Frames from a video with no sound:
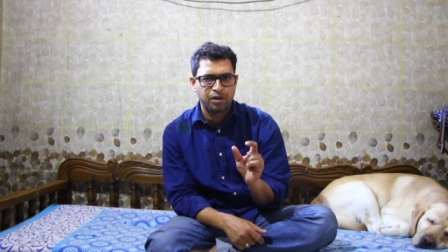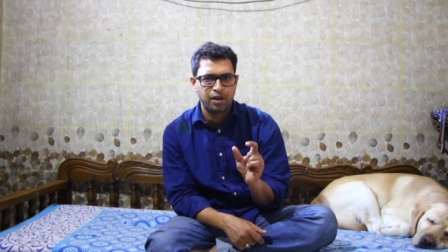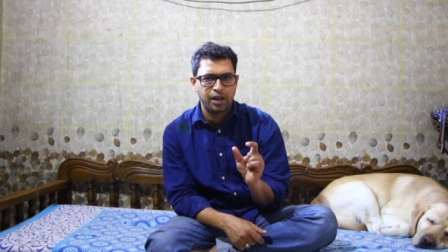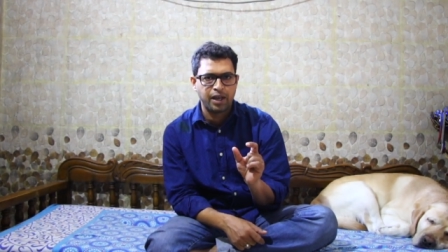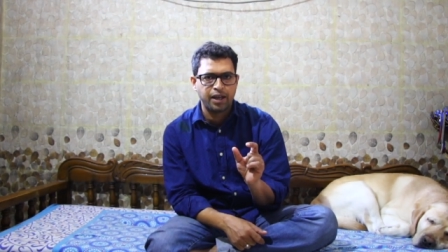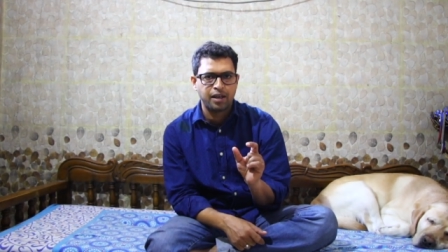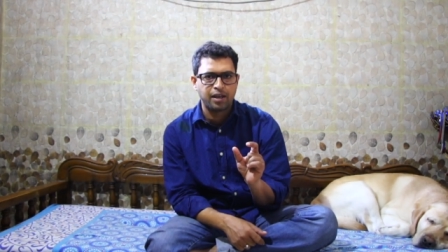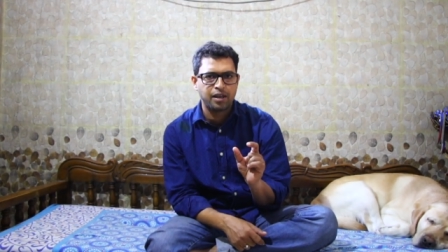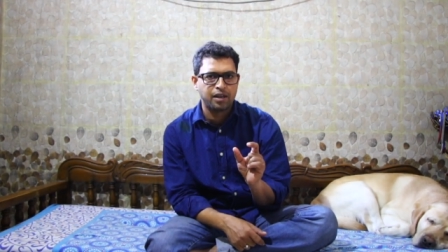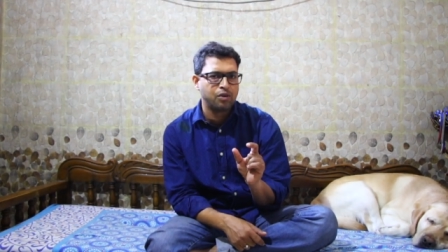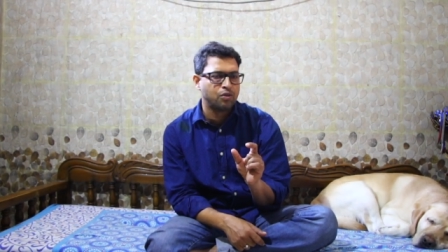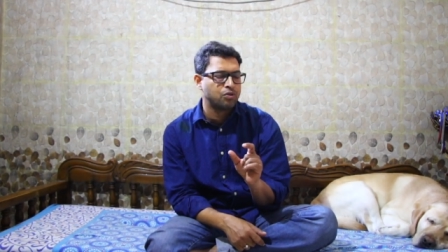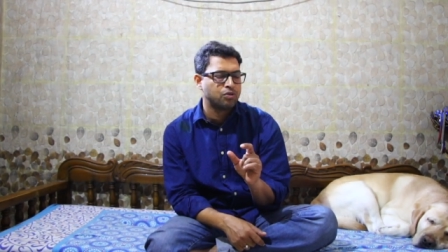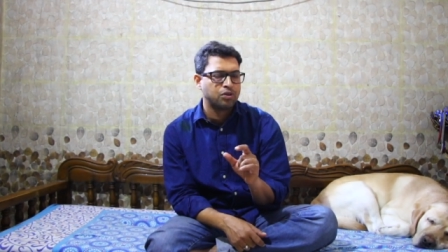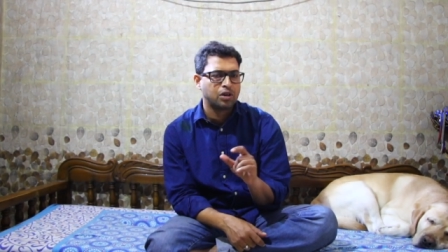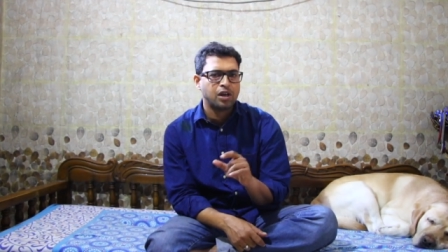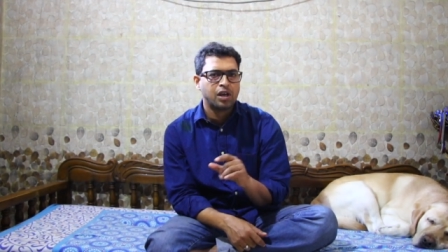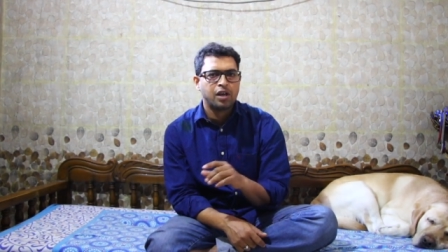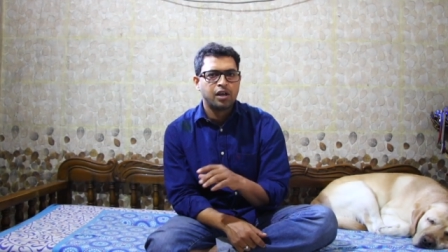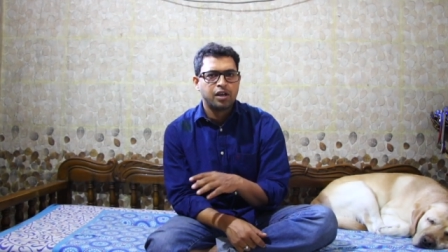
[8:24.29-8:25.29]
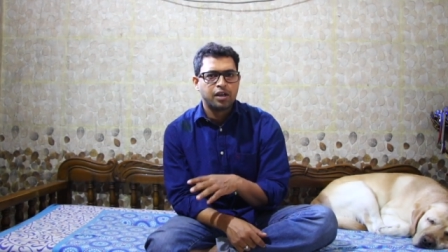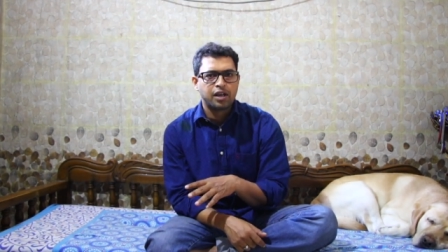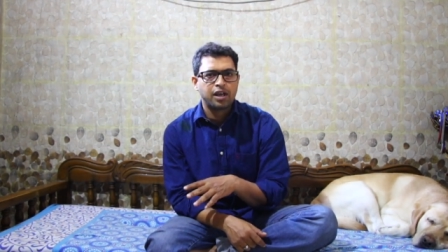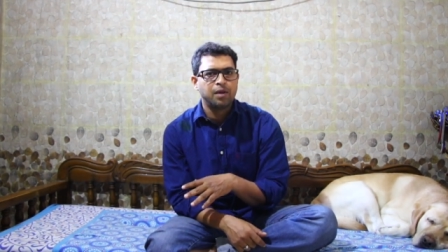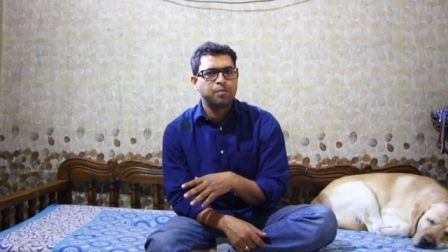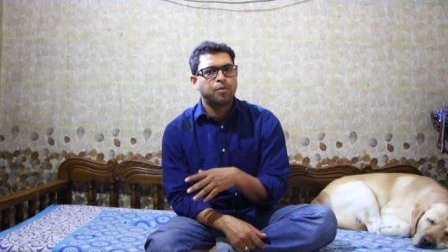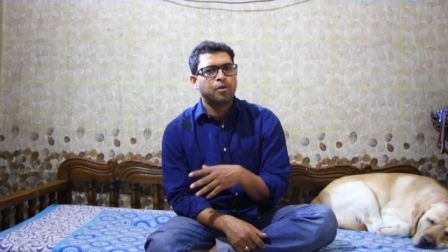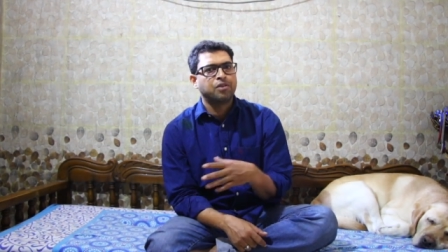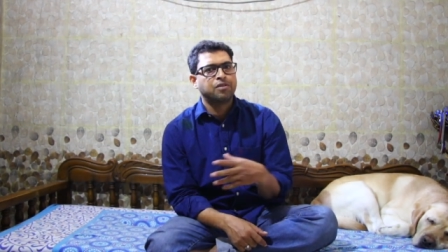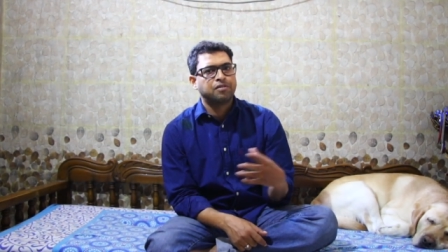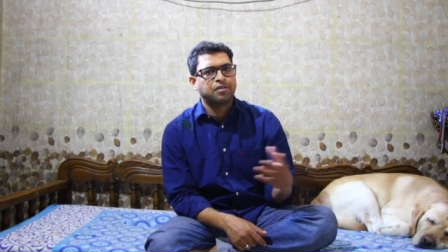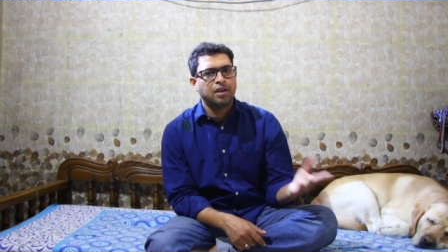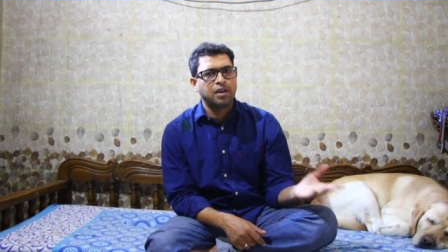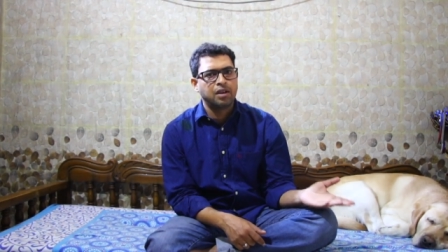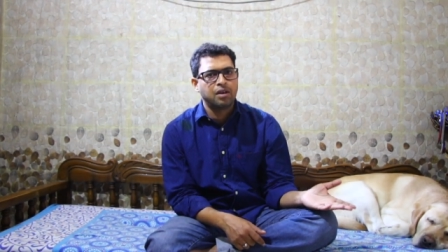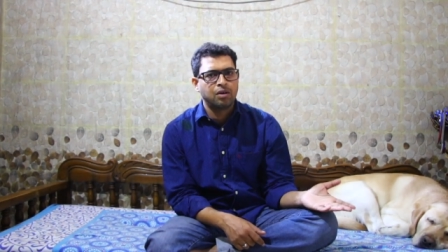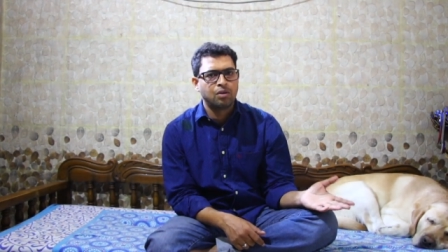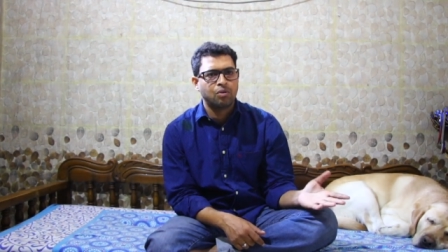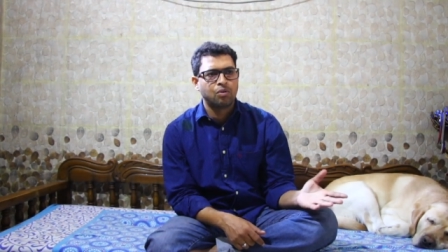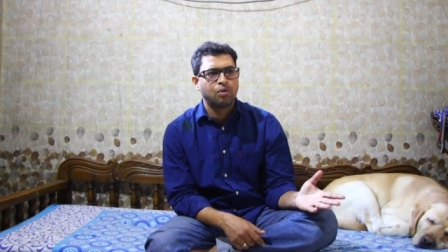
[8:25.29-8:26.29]
Like you keep on
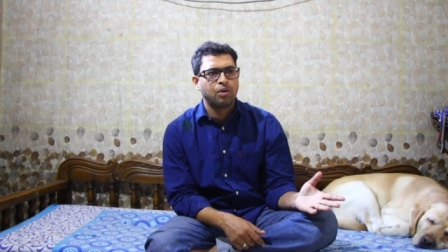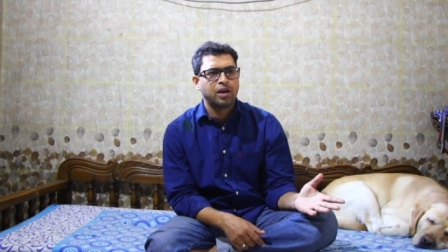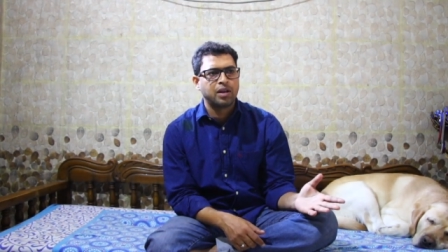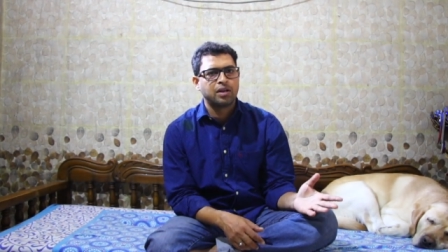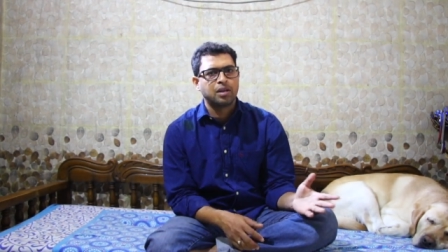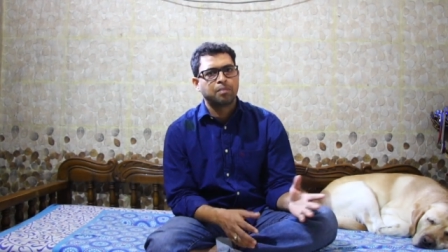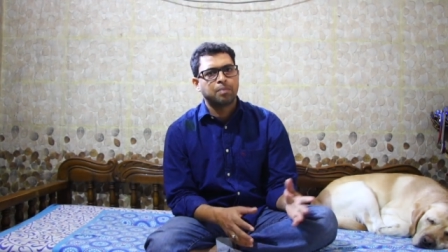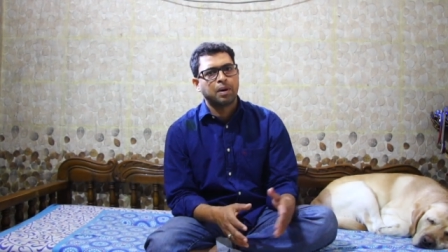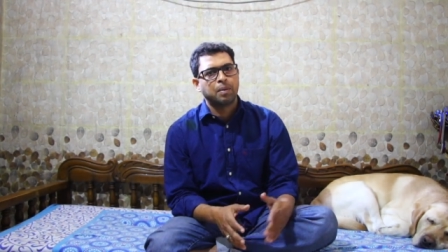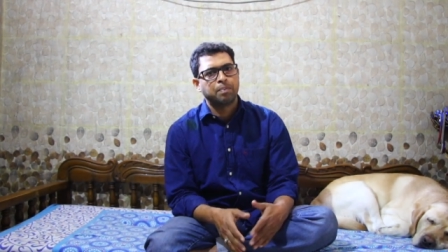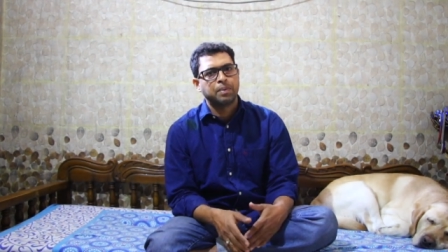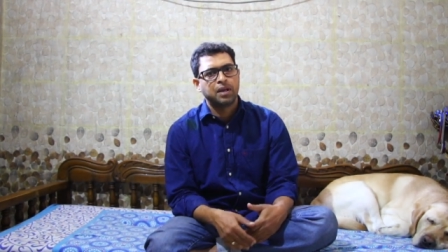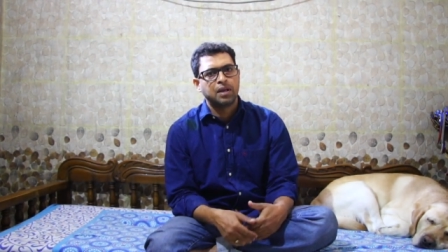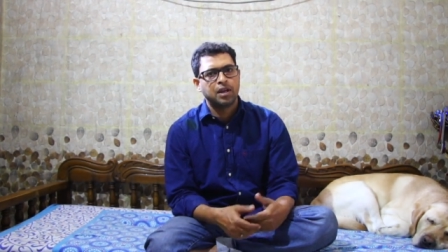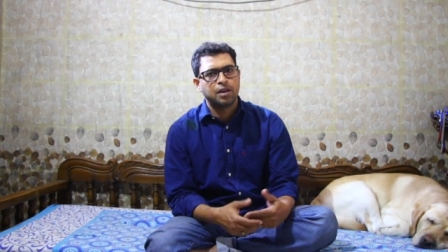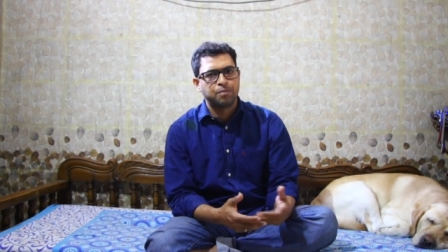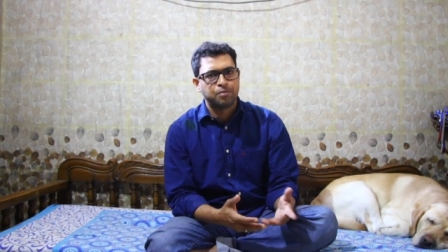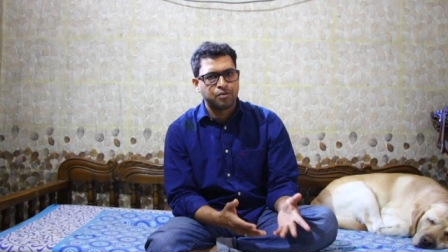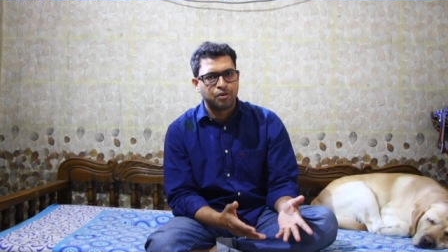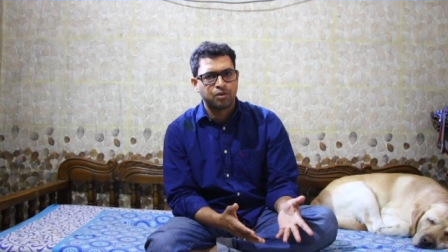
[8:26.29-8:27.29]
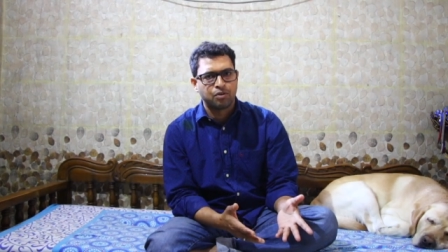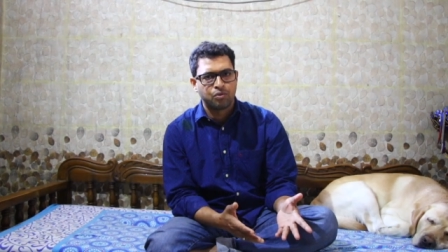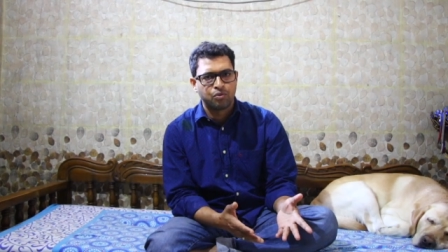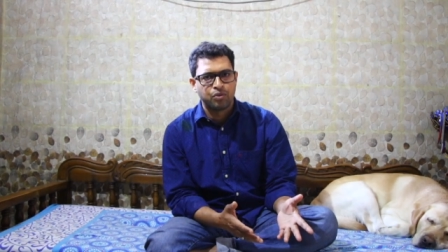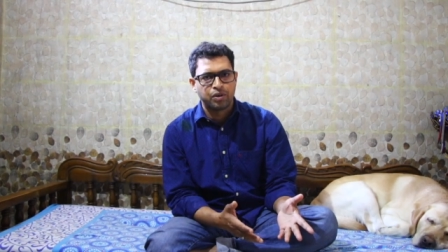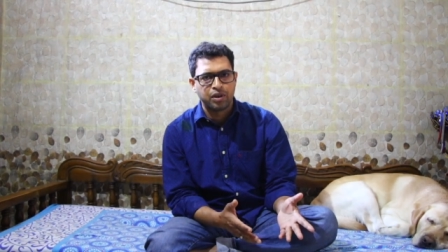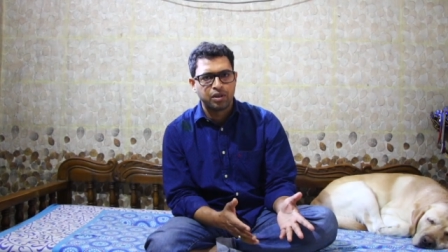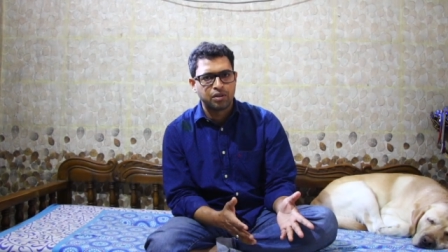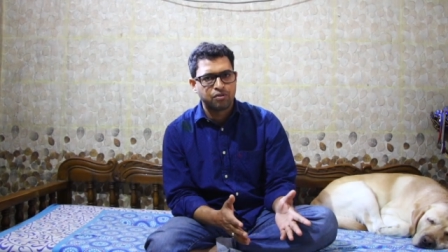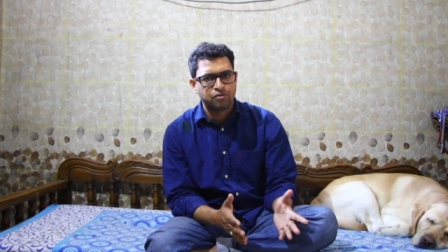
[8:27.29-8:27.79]
saying no and the puppy keeps on doing,